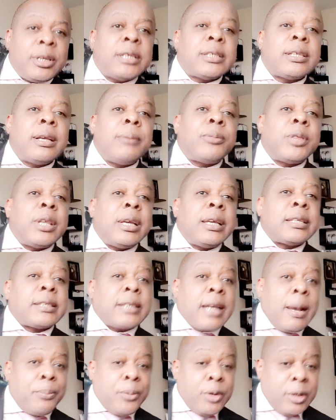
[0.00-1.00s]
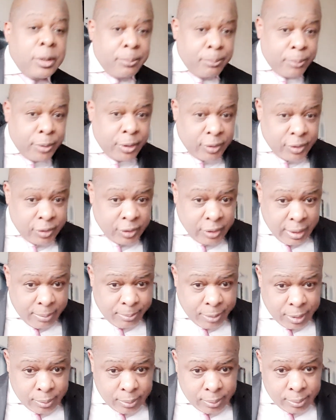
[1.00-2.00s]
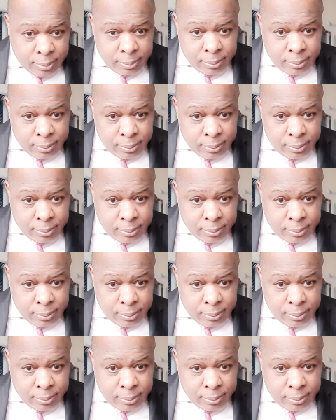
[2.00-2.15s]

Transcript: The same thing is happening in British Cameroon.